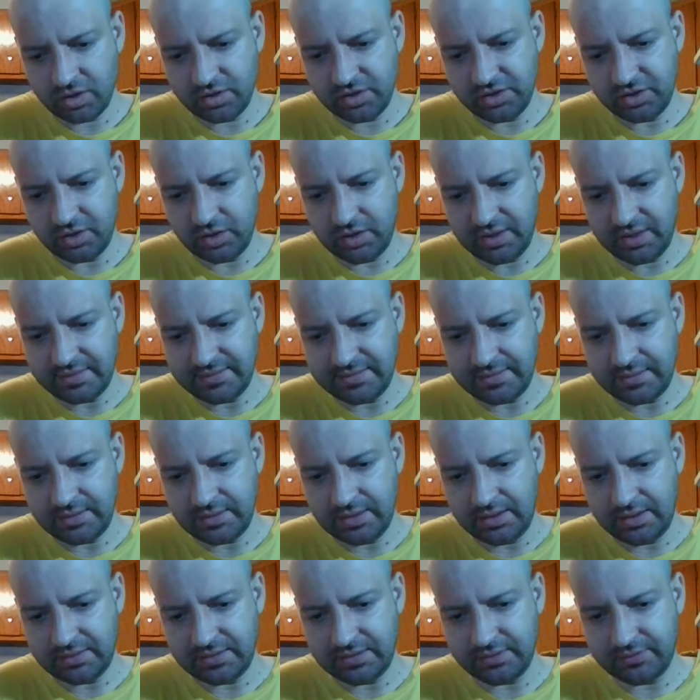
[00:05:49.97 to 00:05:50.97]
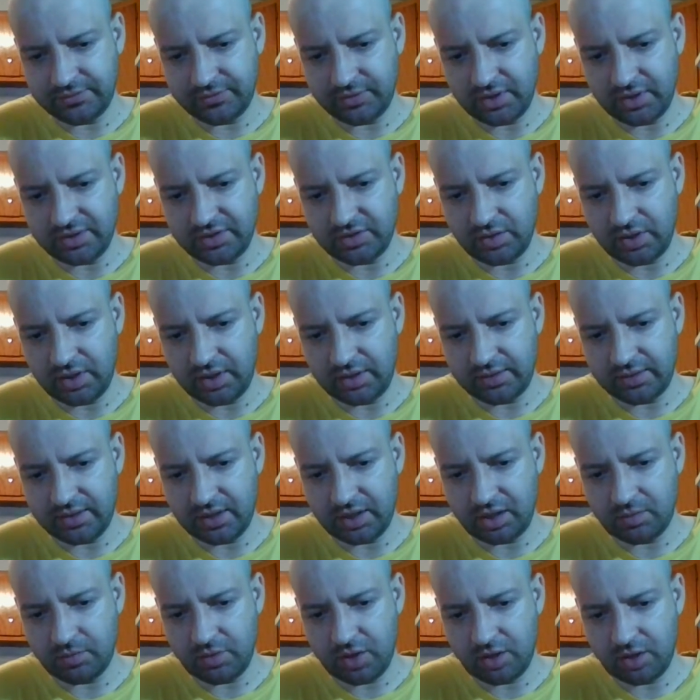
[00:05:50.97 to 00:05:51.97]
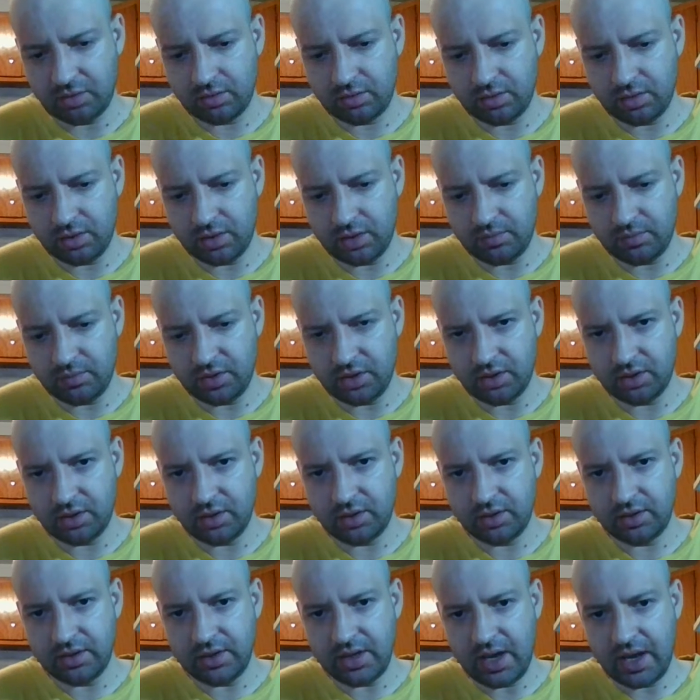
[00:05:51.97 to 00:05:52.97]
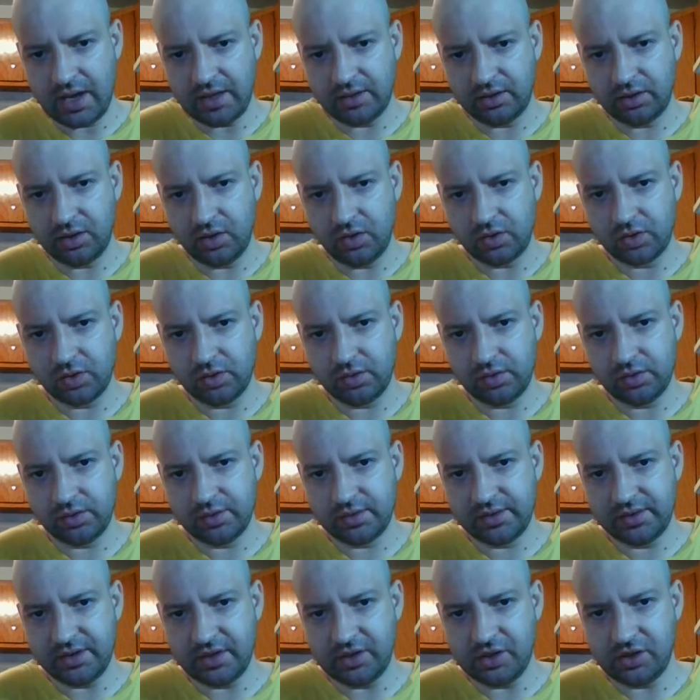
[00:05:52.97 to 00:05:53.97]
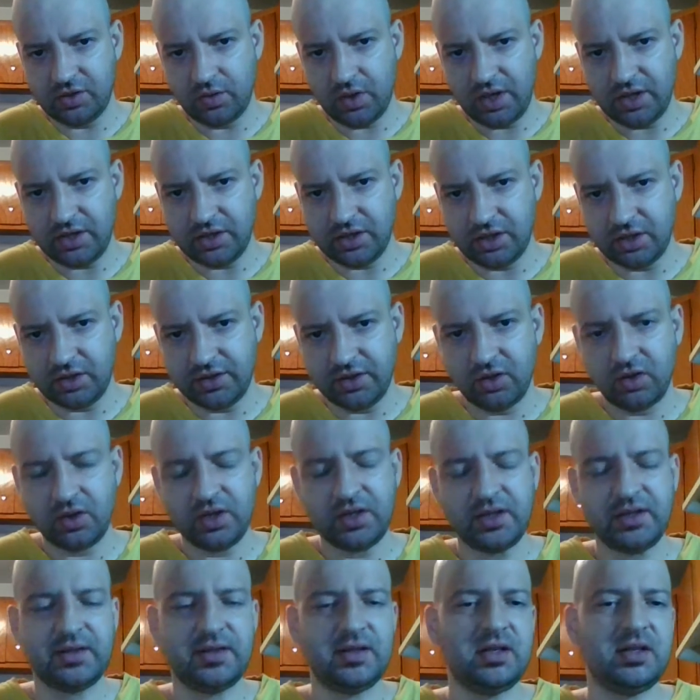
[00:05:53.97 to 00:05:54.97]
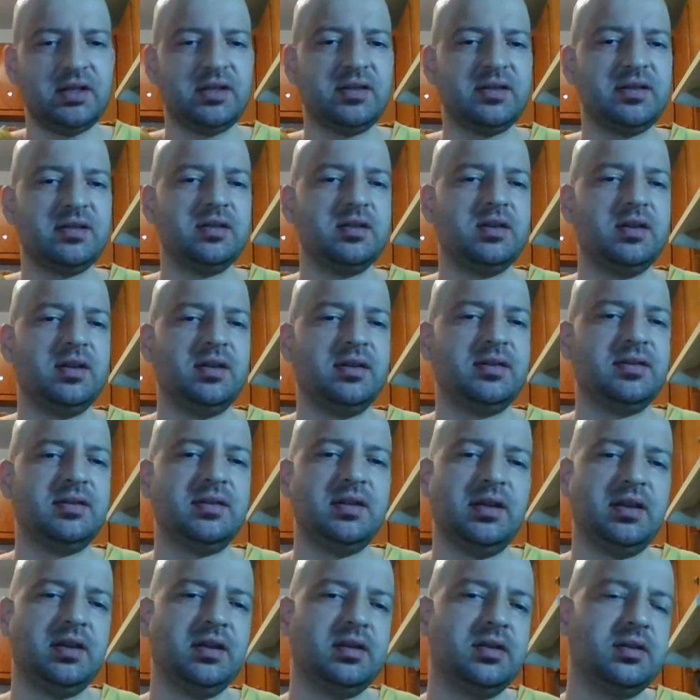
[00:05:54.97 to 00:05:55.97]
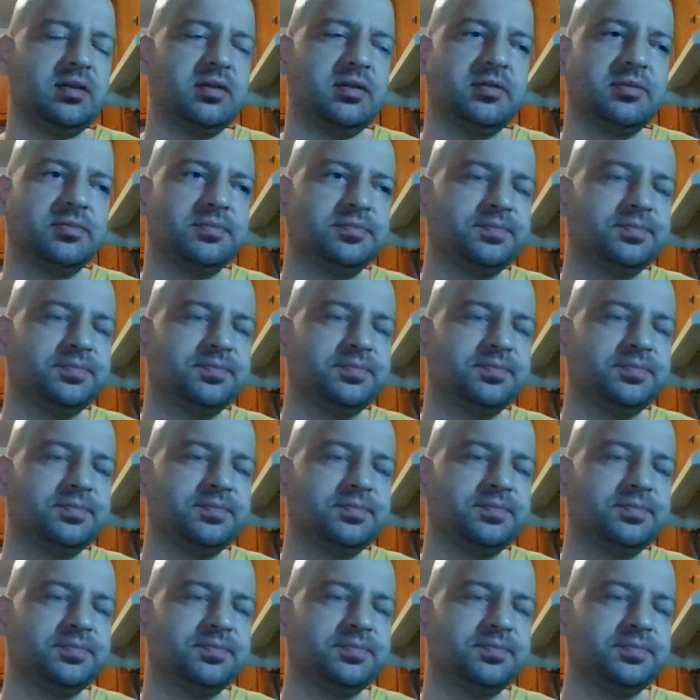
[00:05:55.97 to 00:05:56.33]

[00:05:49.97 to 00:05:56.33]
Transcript: So that's the frustrating thing about the not local situation. So it's like